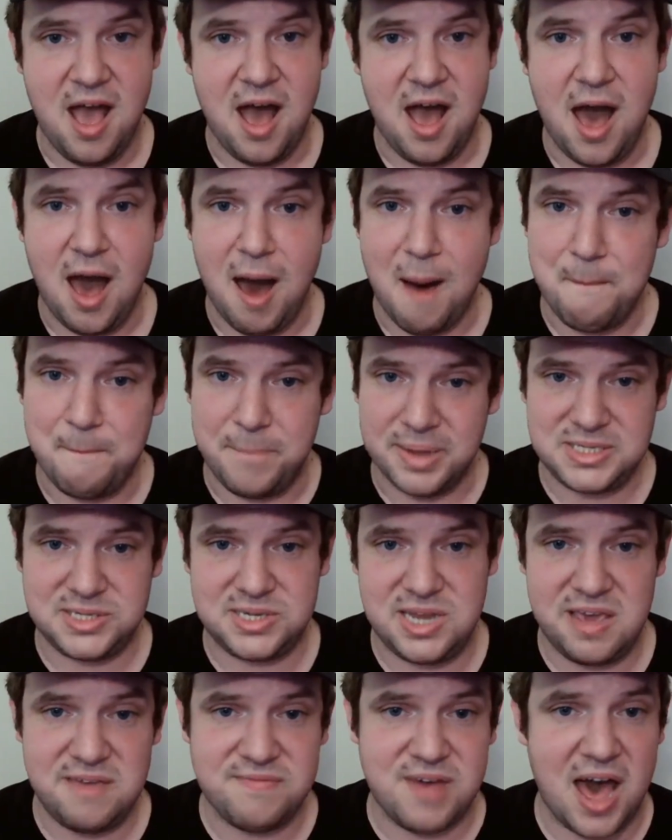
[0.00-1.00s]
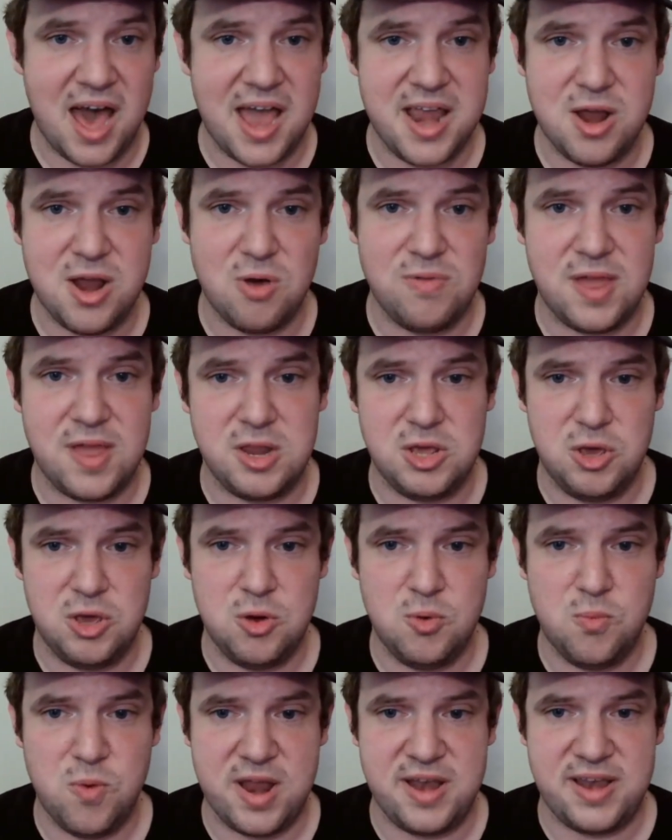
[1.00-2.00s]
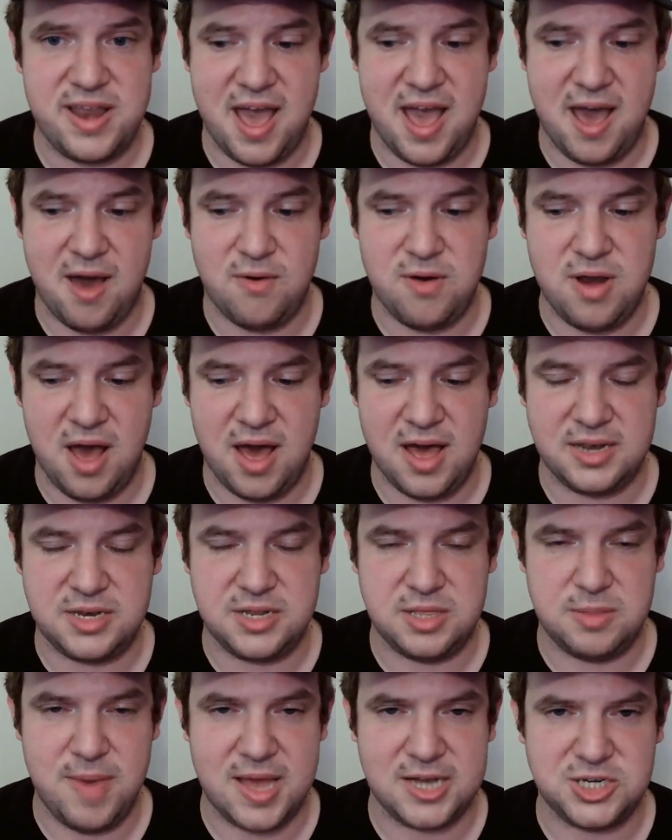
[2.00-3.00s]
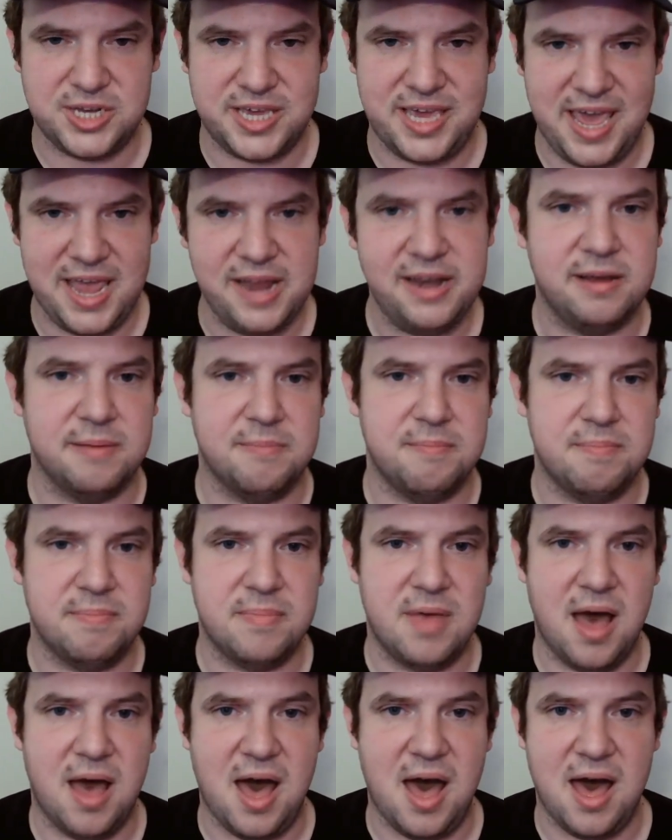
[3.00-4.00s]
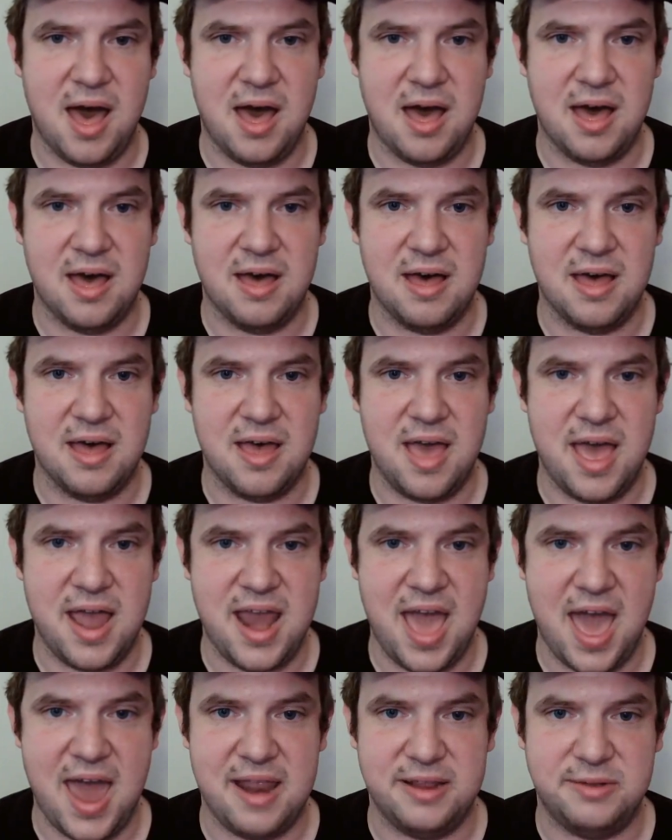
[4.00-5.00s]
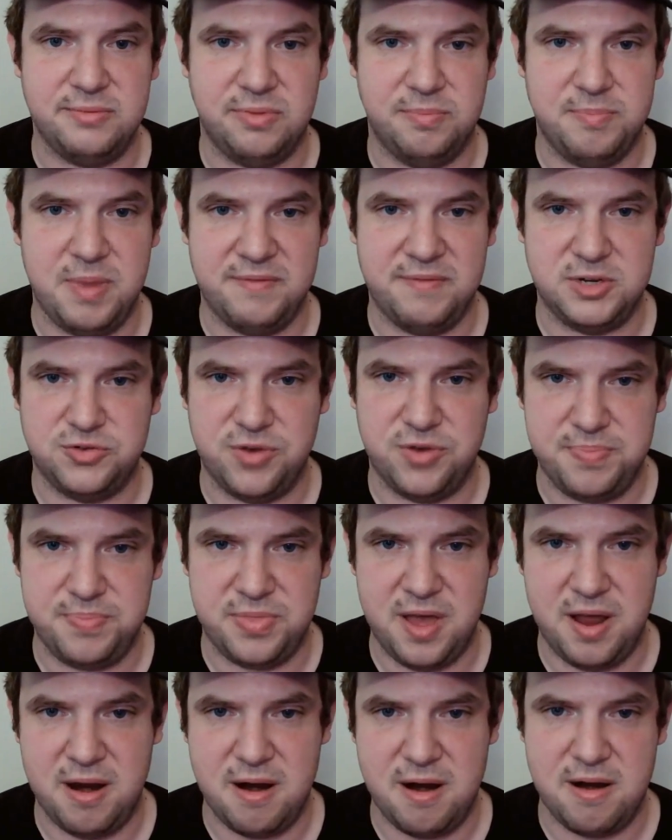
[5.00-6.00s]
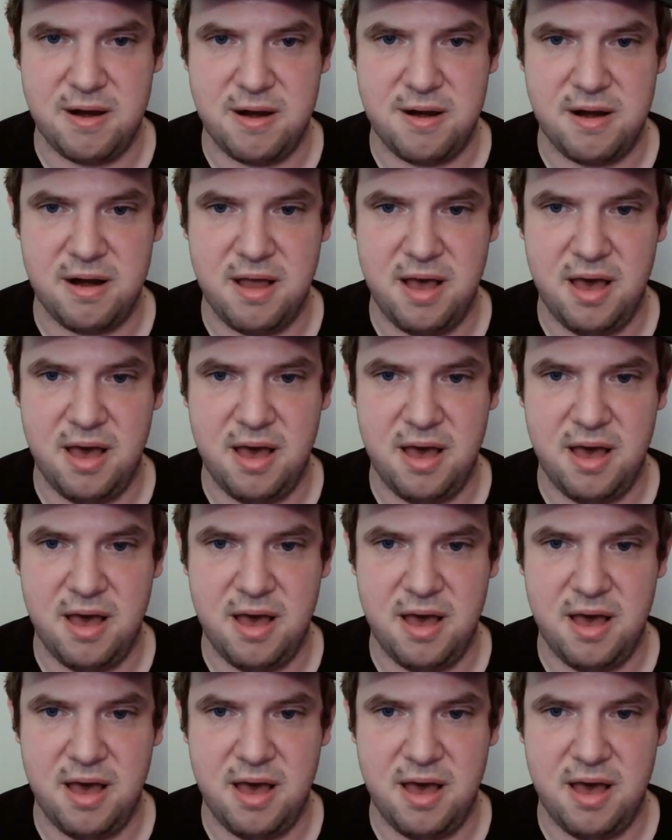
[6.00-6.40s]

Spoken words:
But Steve, I know that you went down to the Magic Kingdom and had a bit of a trip there.